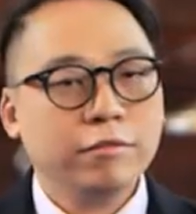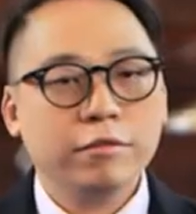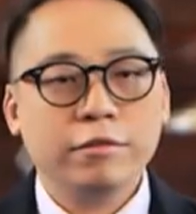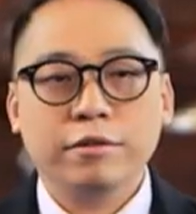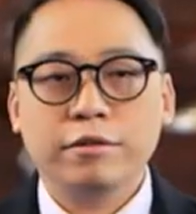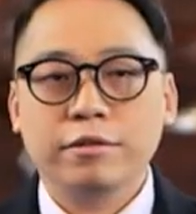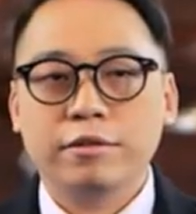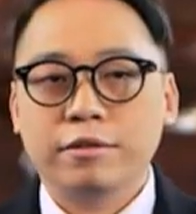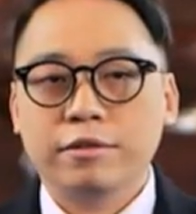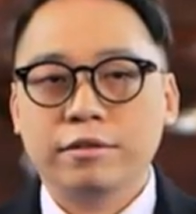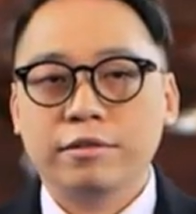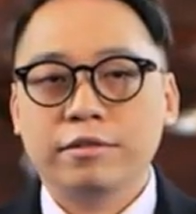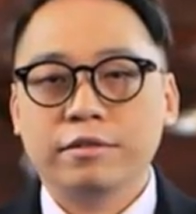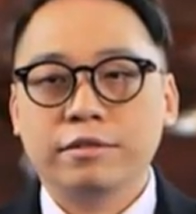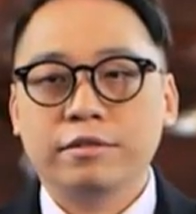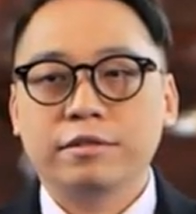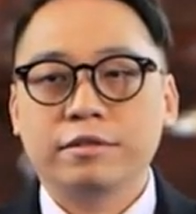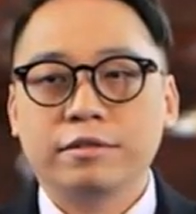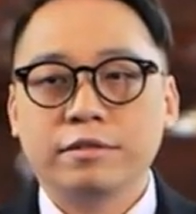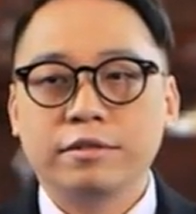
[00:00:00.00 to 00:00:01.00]

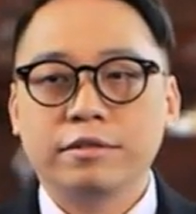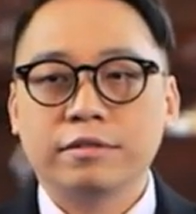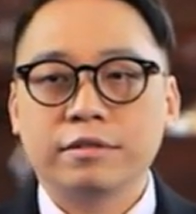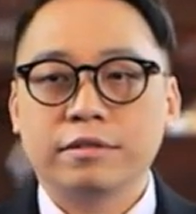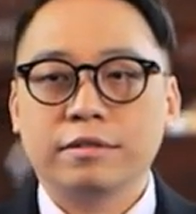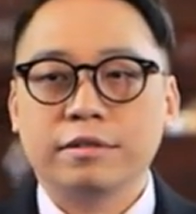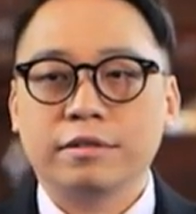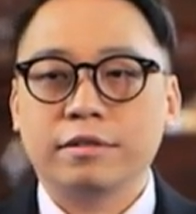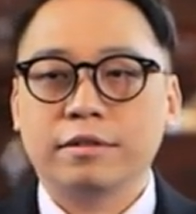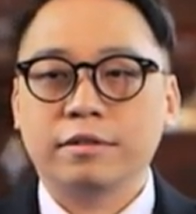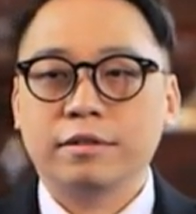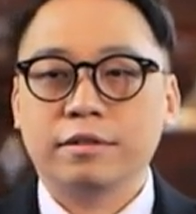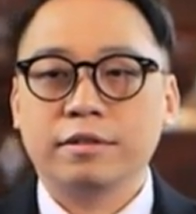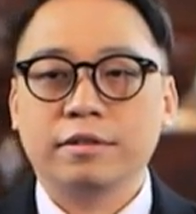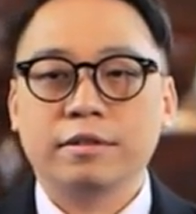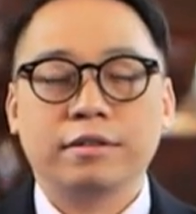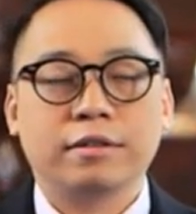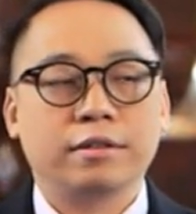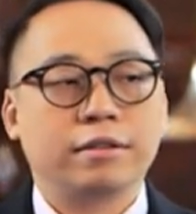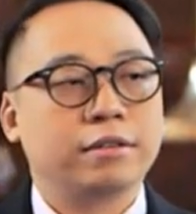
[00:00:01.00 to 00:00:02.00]

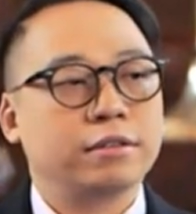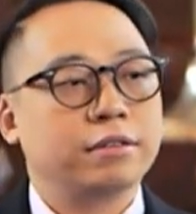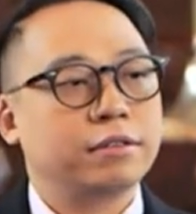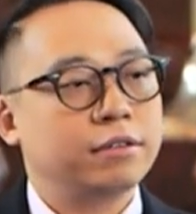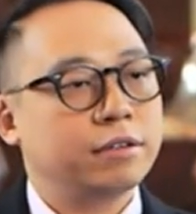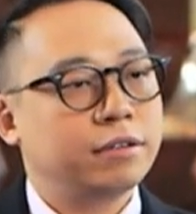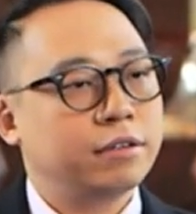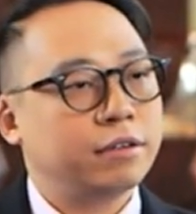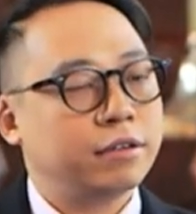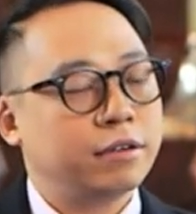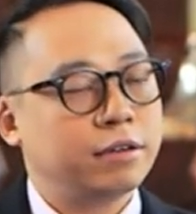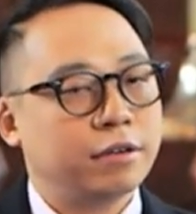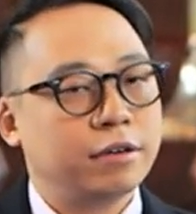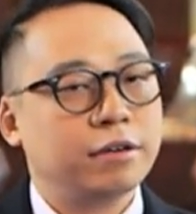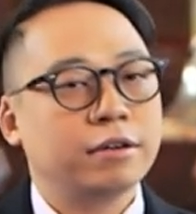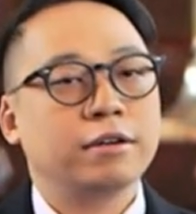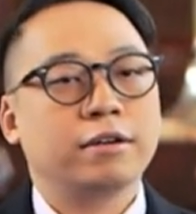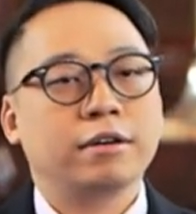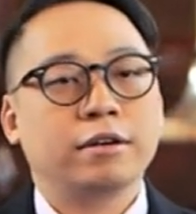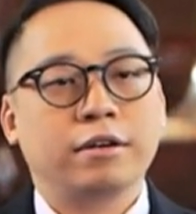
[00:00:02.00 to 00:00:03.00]

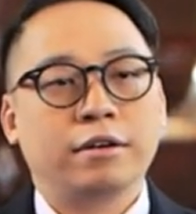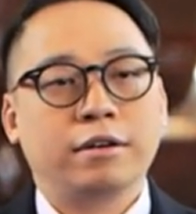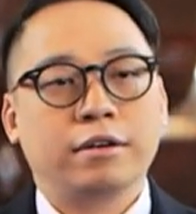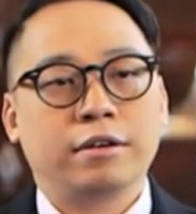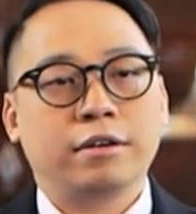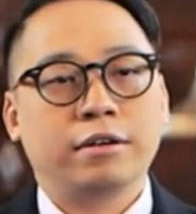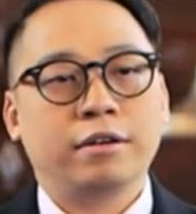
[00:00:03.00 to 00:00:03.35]
This person isn't speaking.